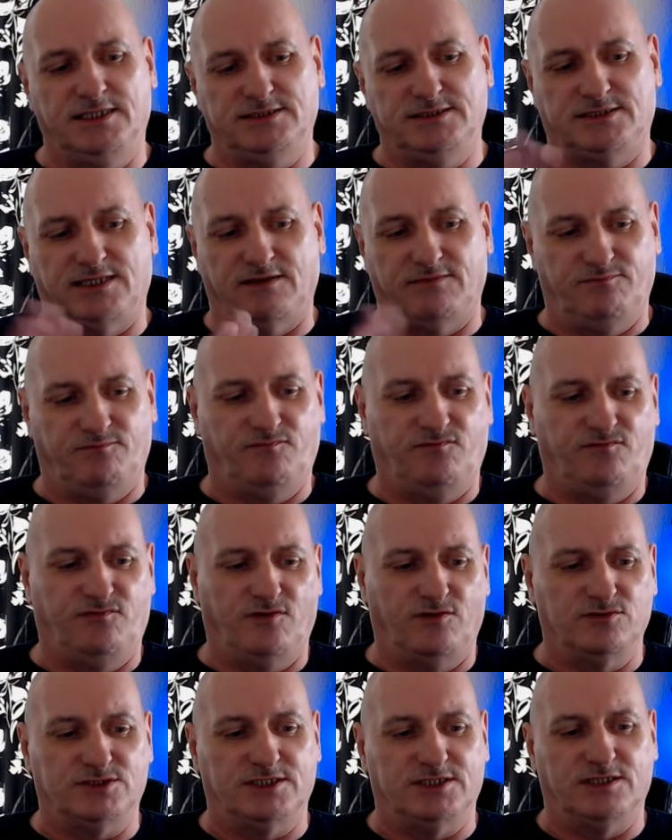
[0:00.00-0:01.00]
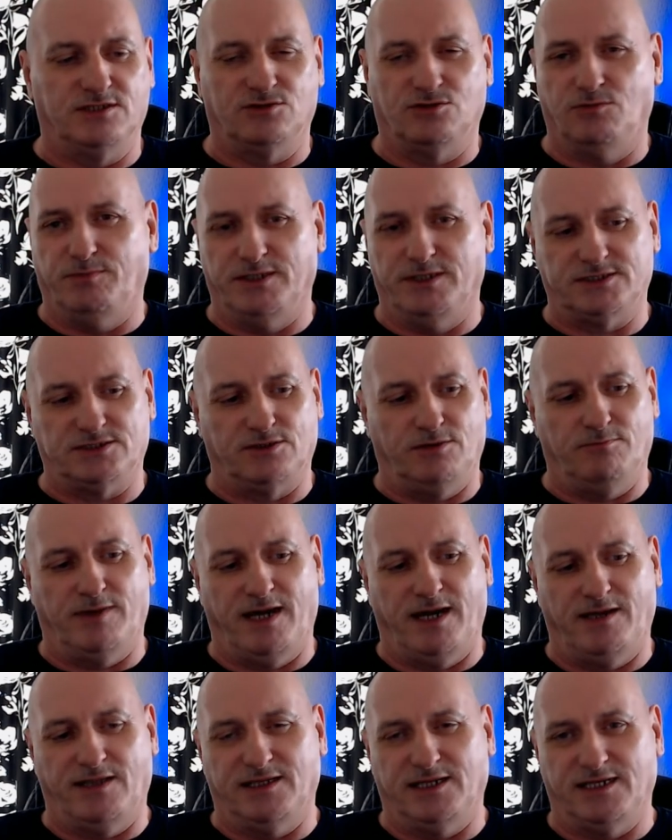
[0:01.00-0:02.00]
that faulty little bits on
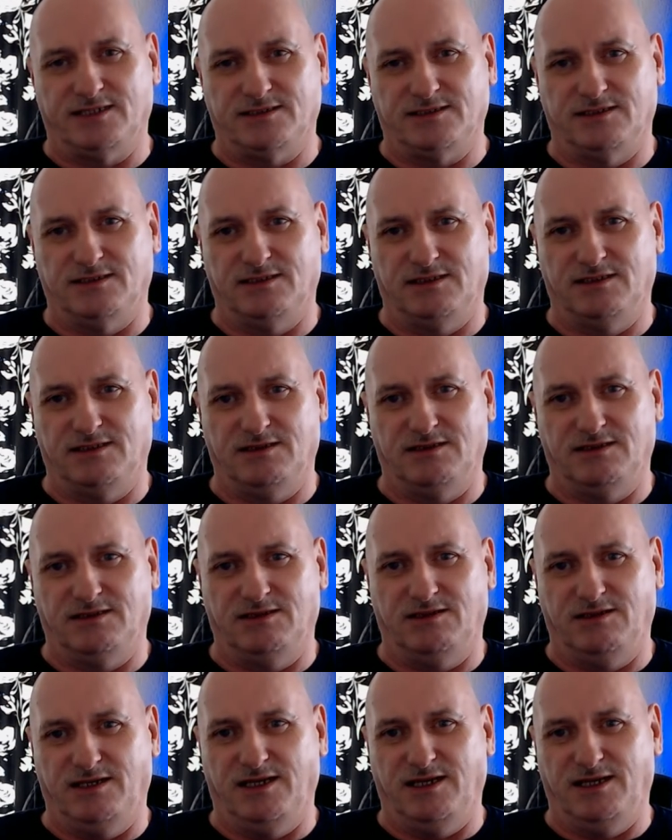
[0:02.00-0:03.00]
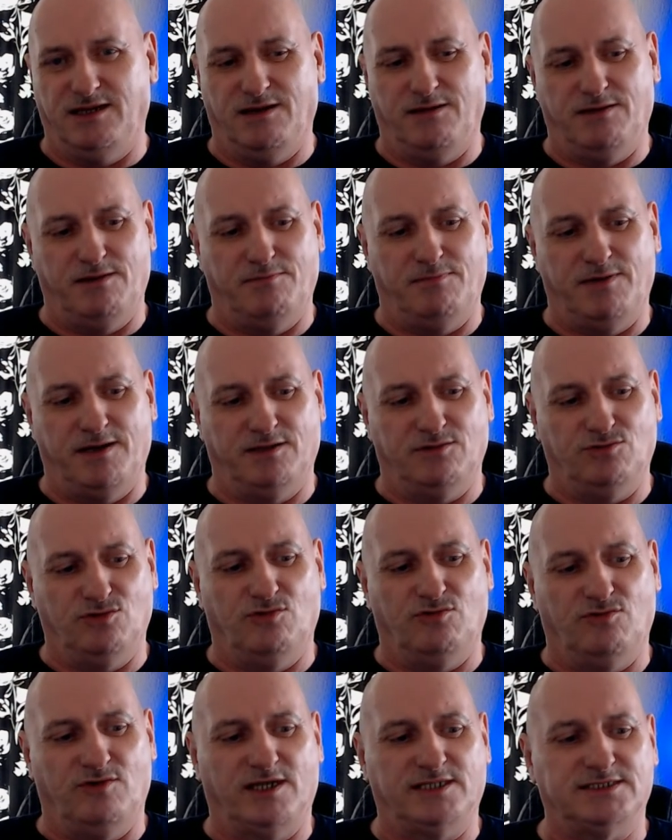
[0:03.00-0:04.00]
mine like the uh, the back door
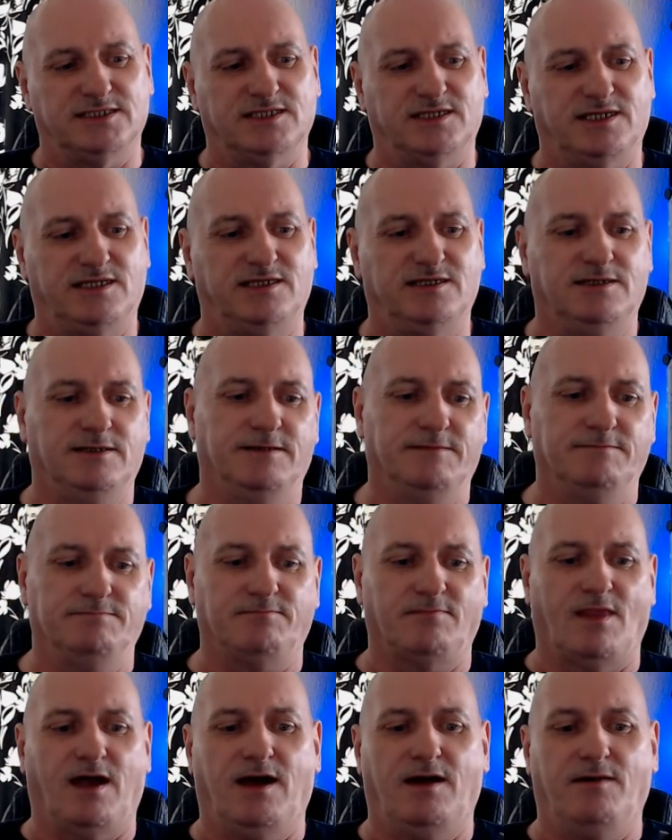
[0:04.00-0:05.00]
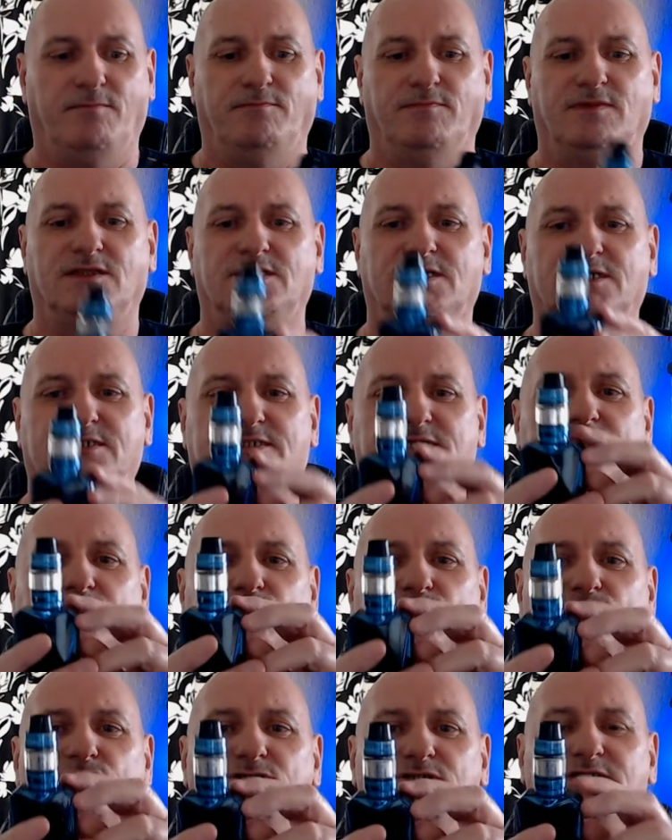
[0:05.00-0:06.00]
rattling um, the tank
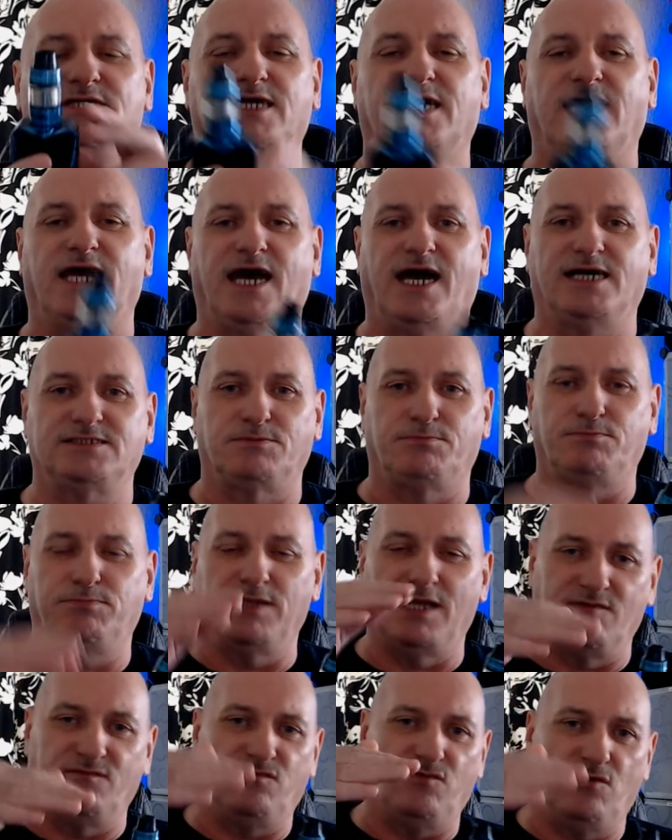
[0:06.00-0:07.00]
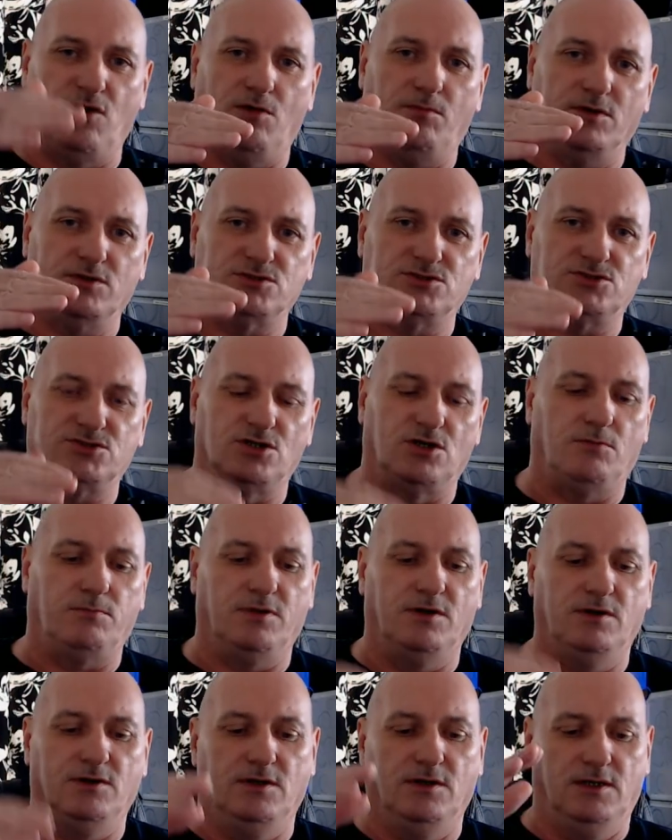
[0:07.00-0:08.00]
doesn't sit it has a platform on top
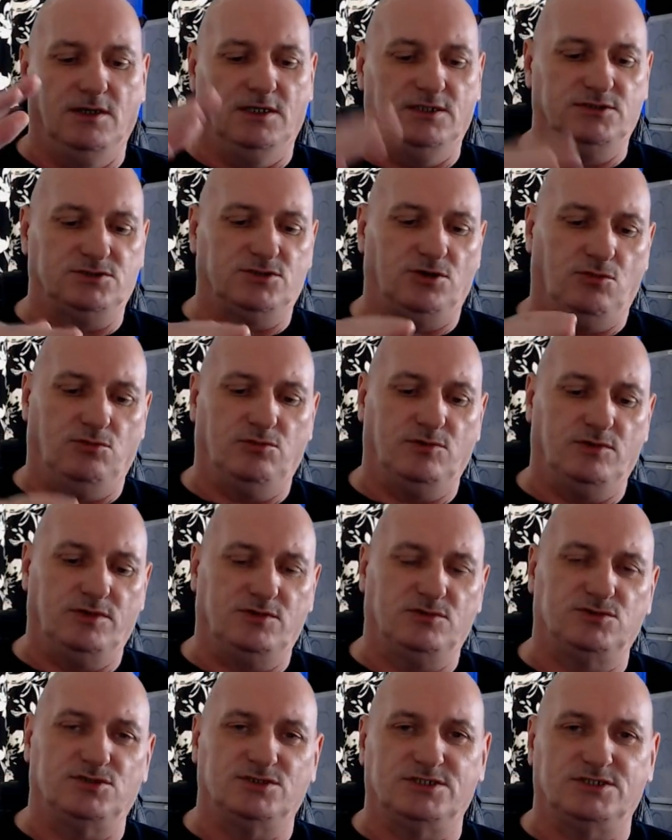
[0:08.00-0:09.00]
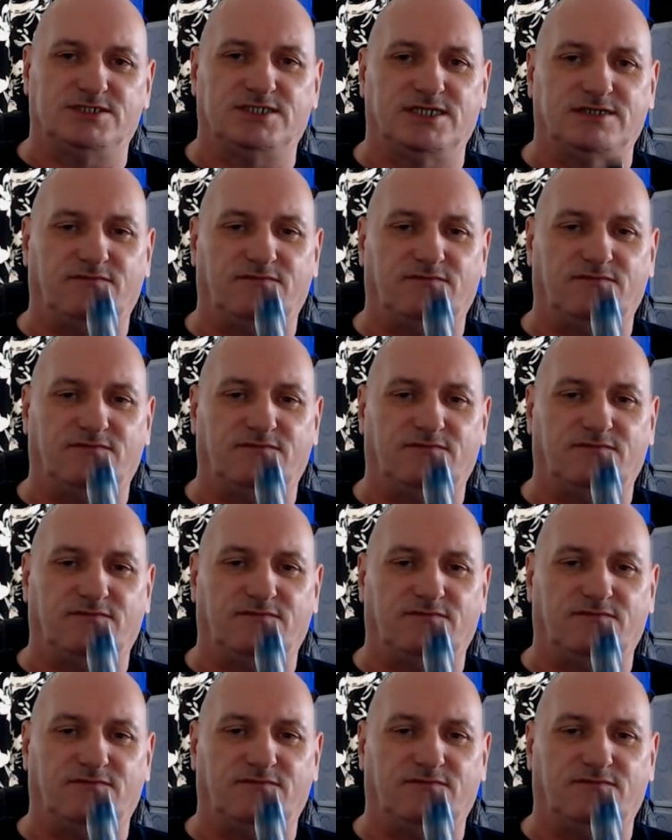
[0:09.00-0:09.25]
so it doesn't sit